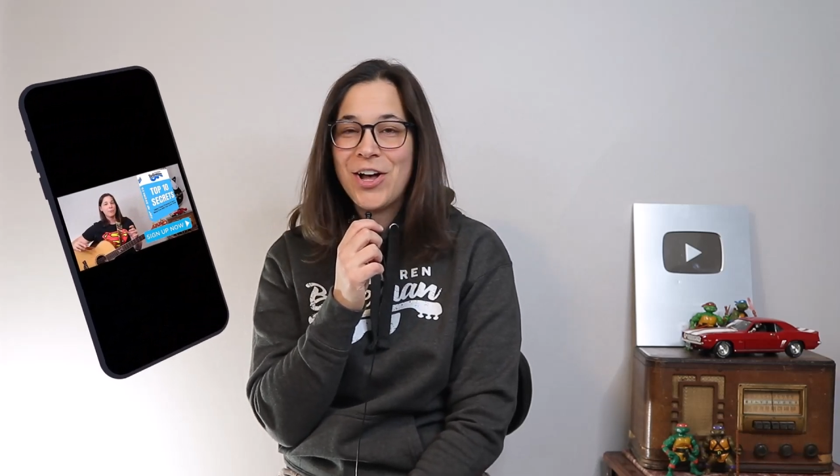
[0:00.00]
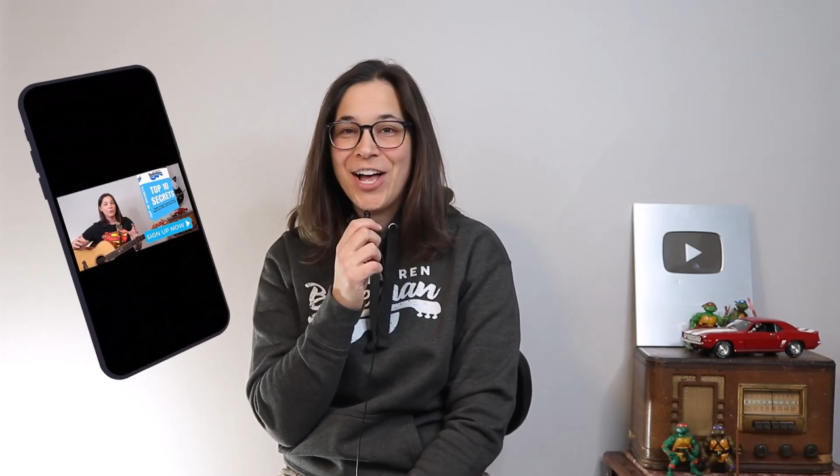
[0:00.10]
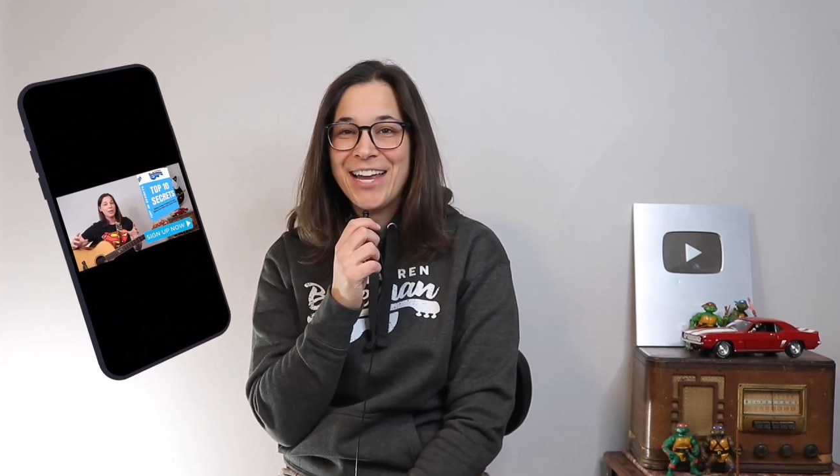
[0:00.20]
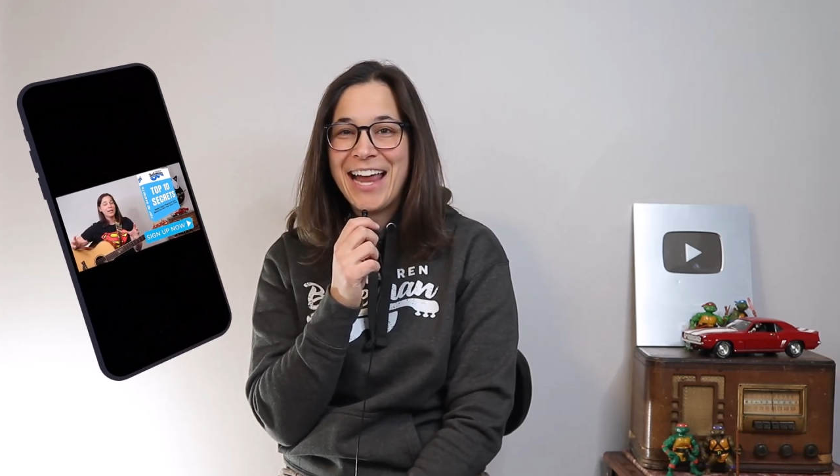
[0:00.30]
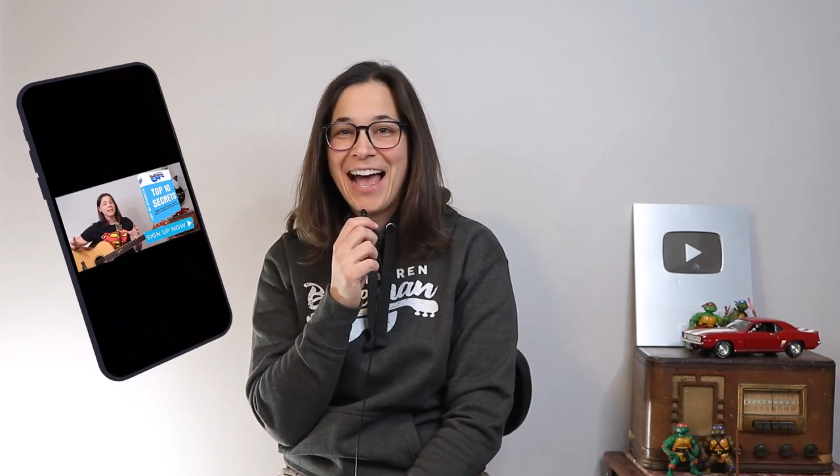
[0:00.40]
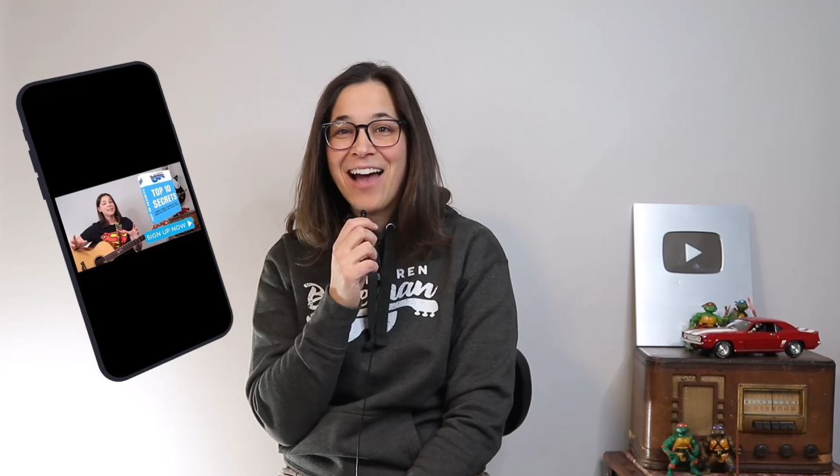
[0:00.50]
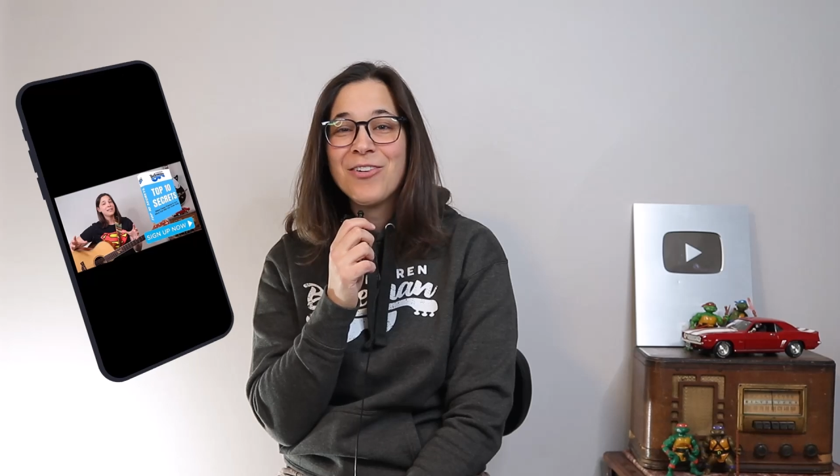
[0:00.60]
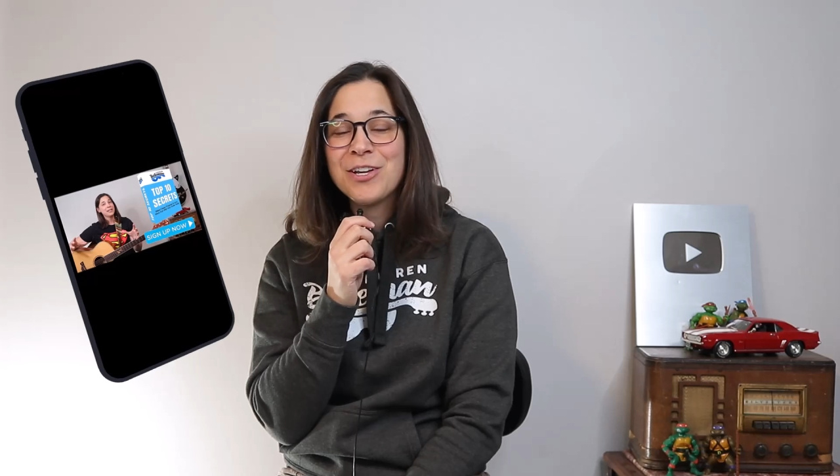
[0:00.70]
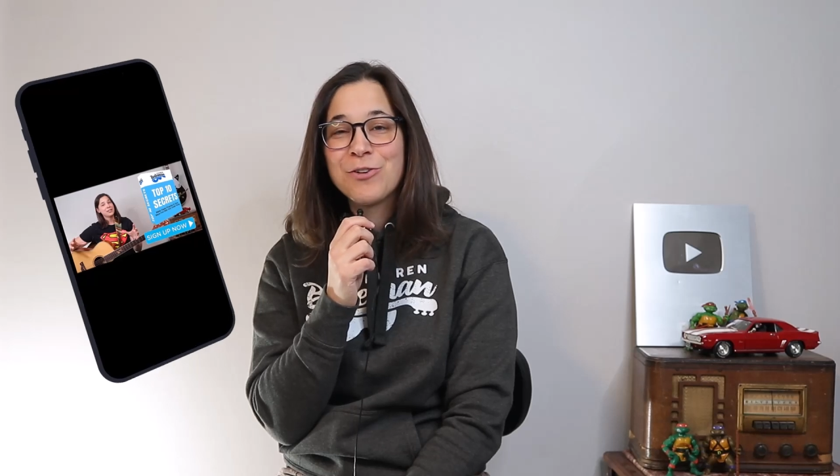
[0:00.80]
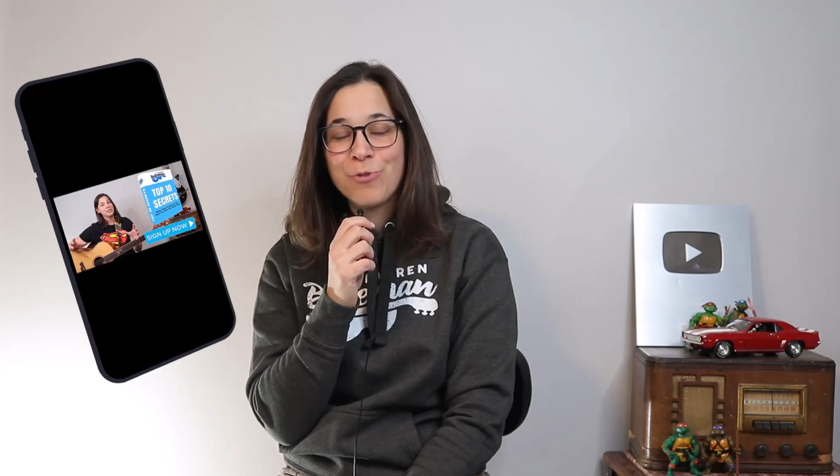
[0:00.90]
on how
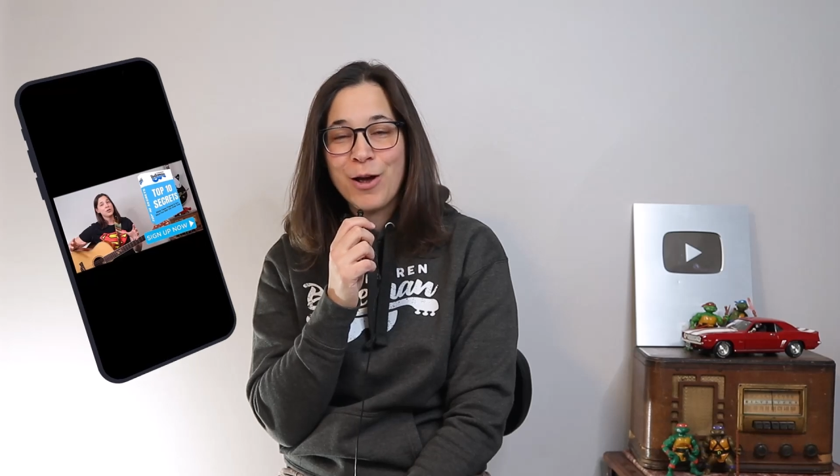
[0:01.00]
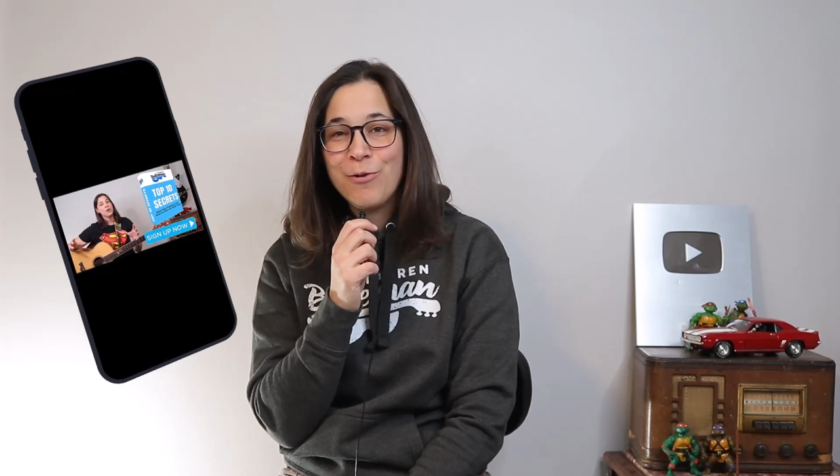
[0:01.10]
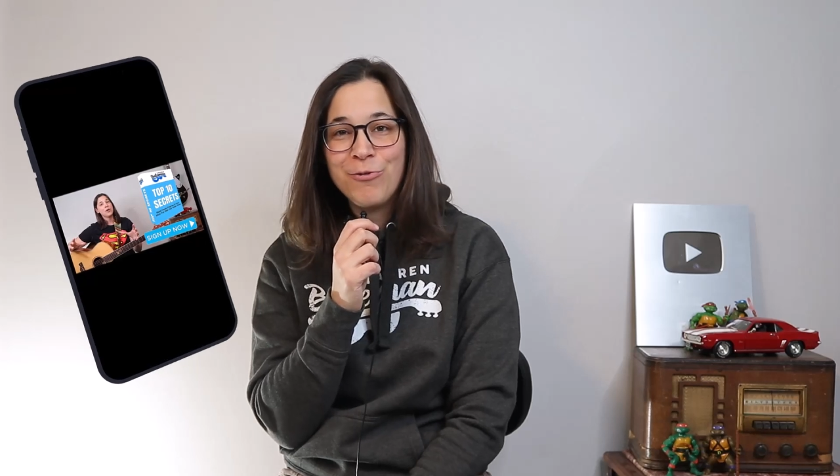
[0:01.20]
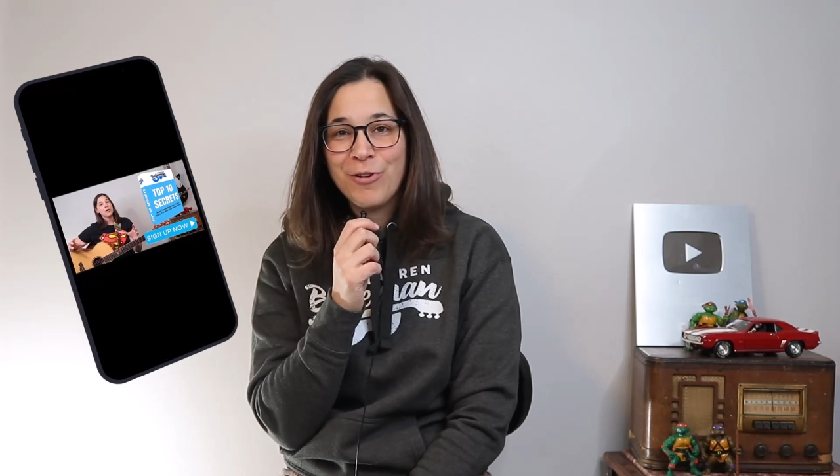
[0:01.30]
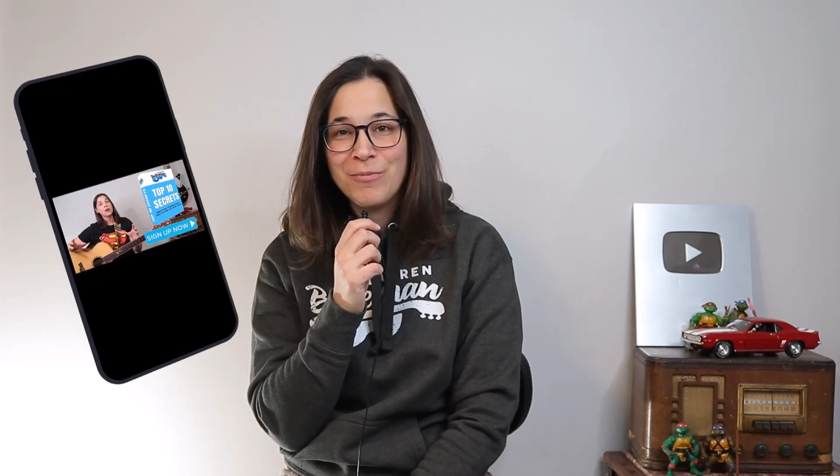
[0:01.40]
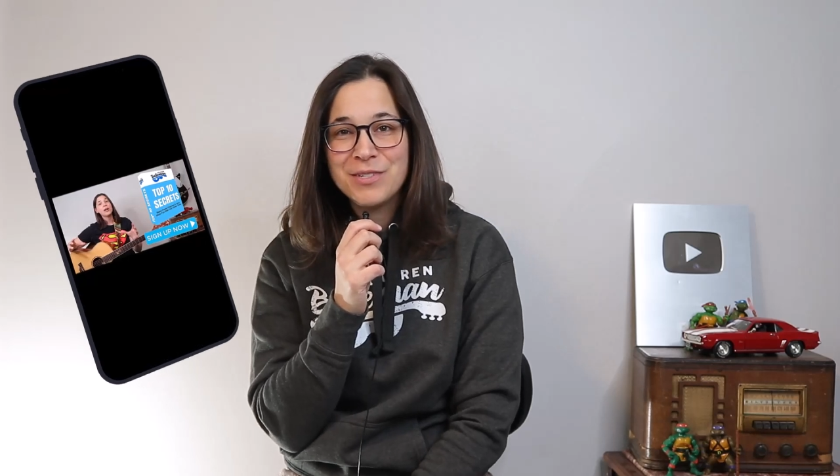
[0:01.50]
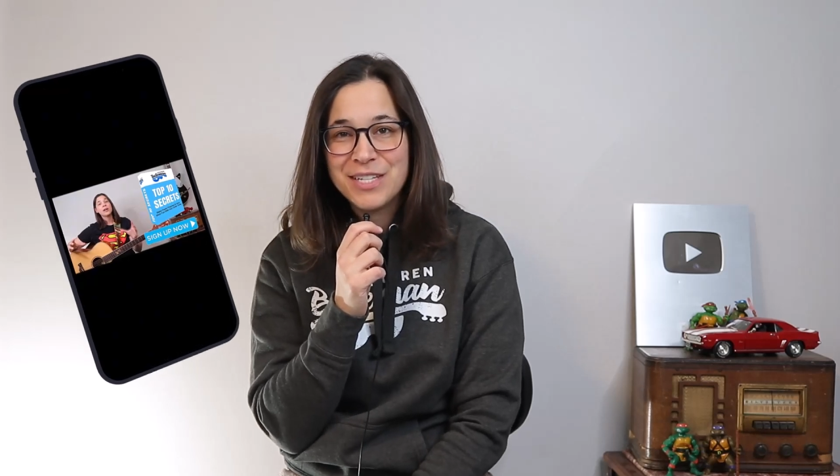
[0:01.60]
to grow from